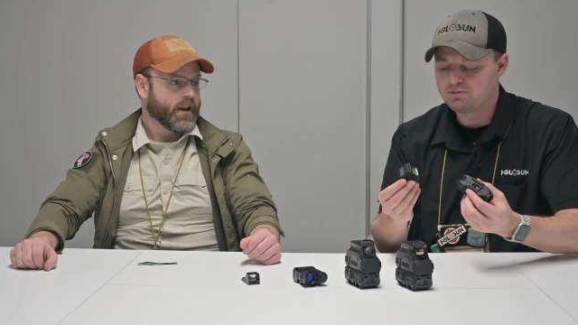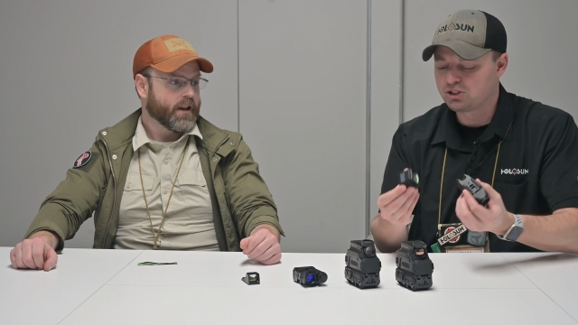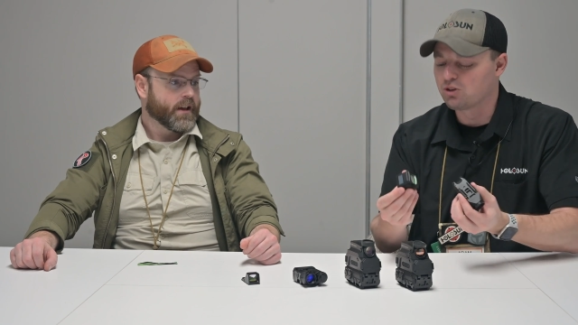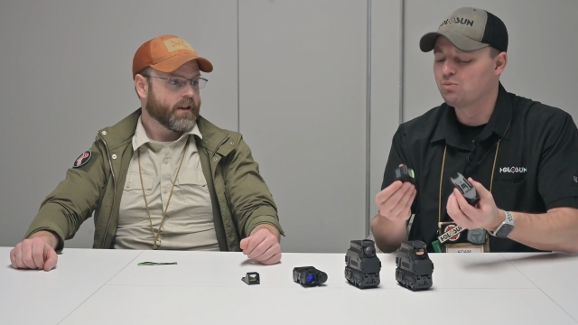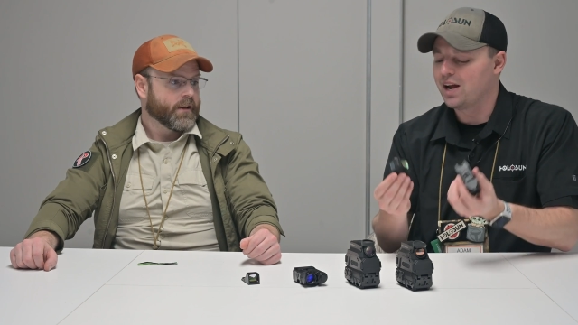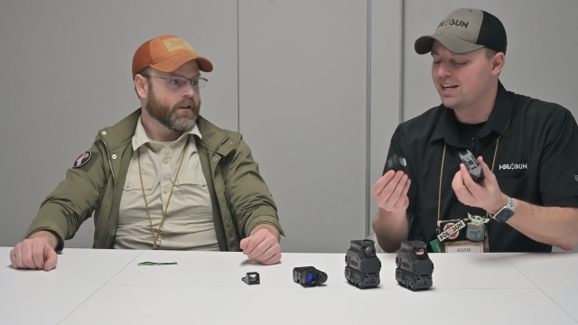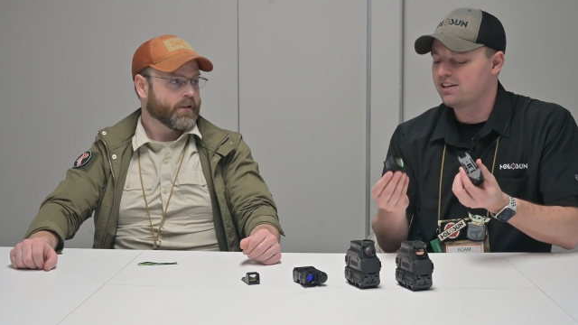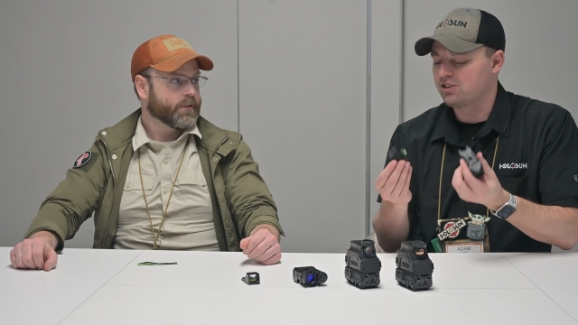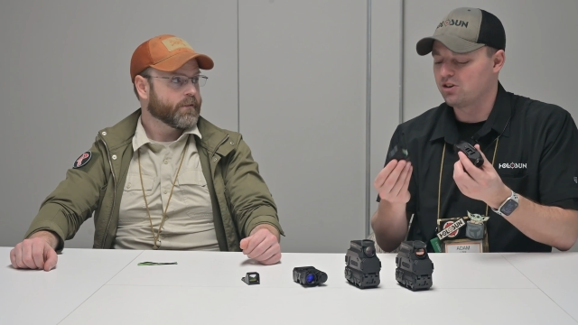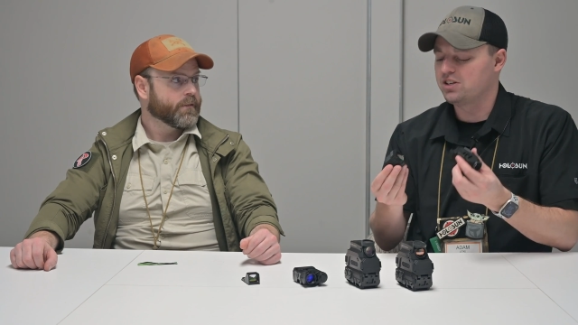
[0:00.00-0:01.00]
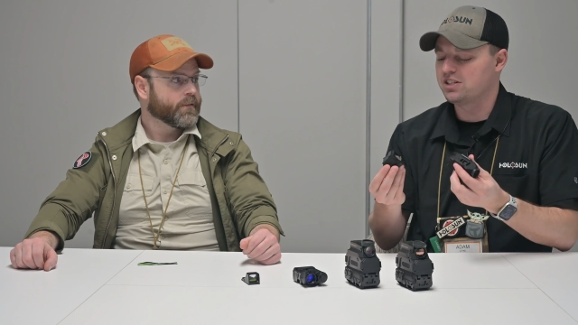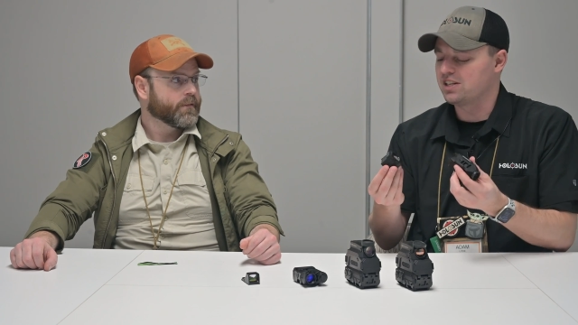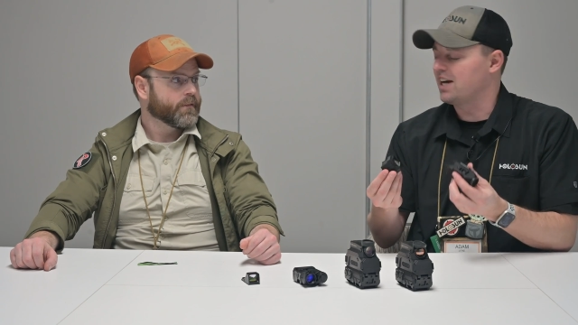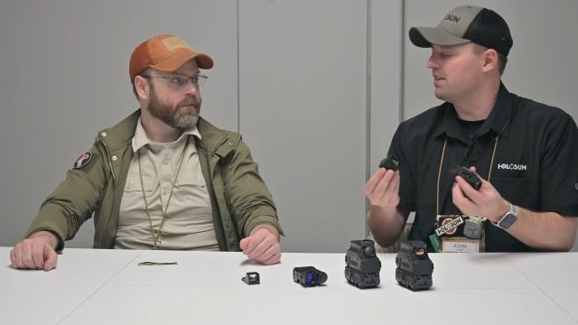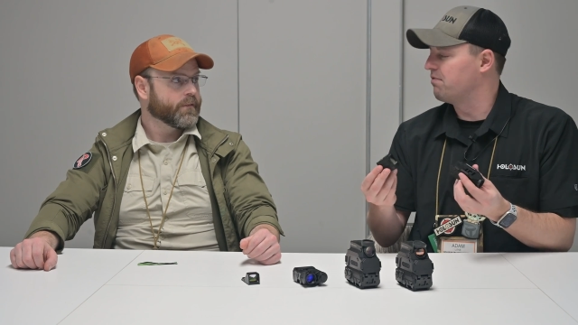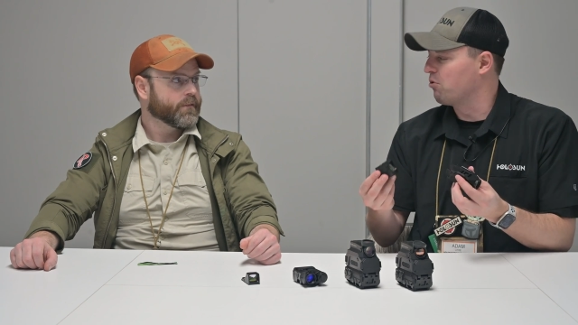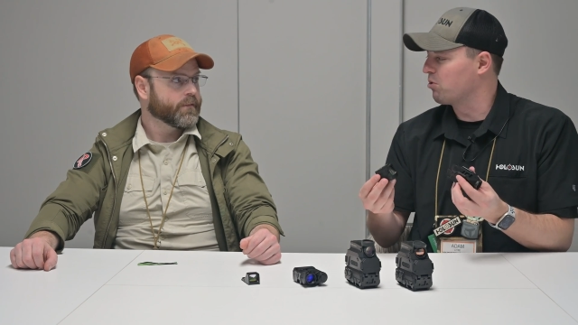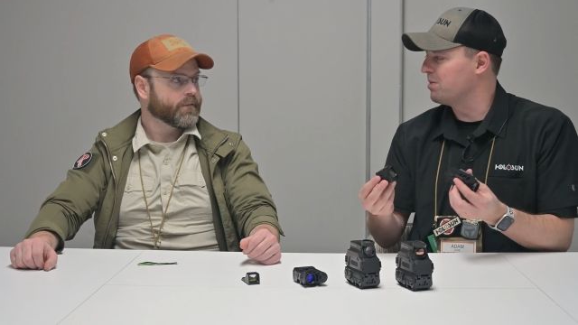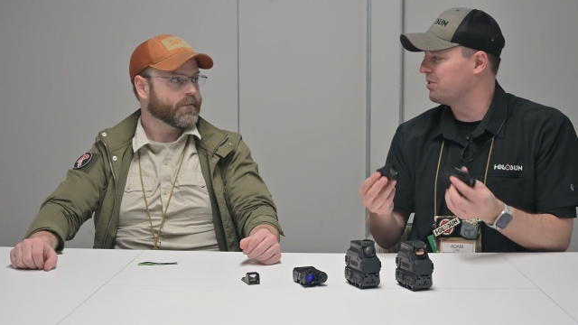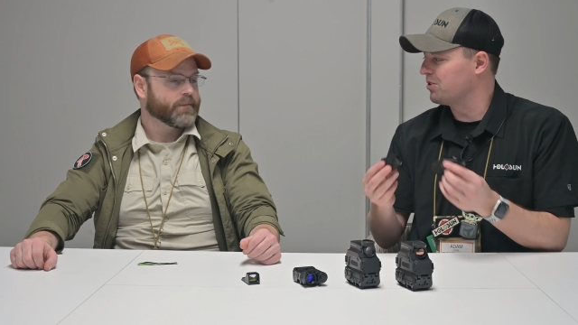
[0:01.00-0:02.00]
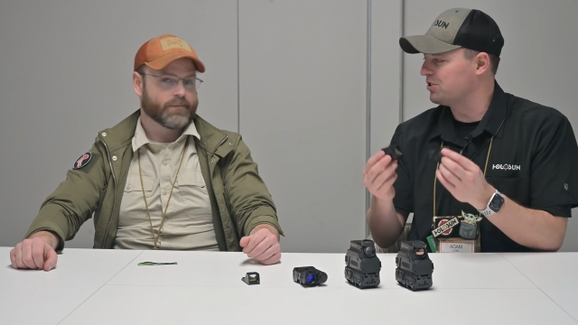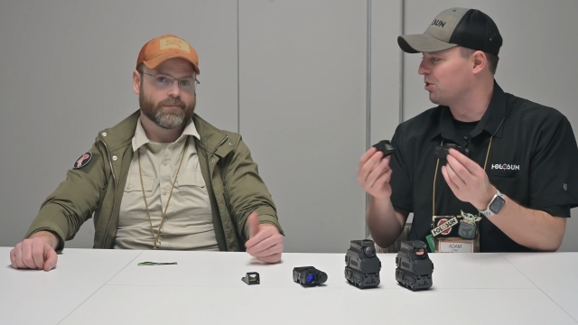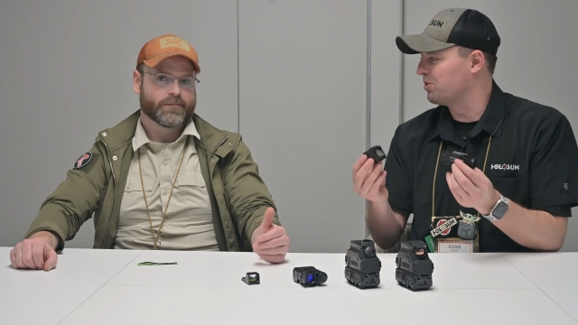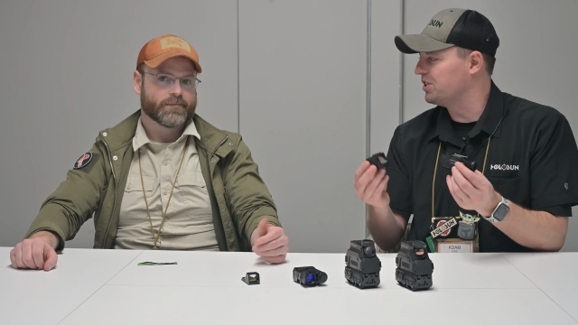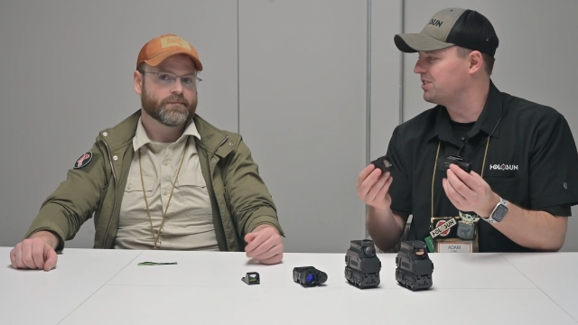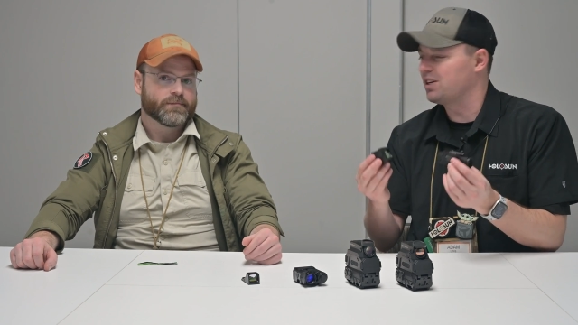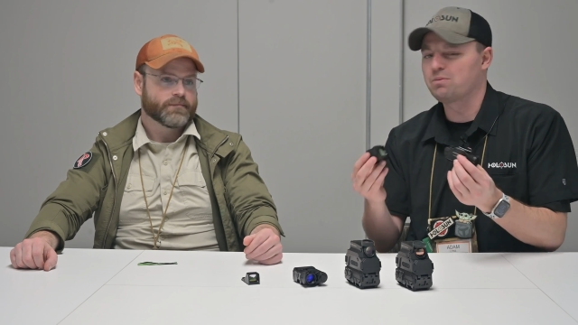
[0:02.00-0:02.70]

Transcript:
Speaker 1: i'm sure reddit has already decided for me but there is no release date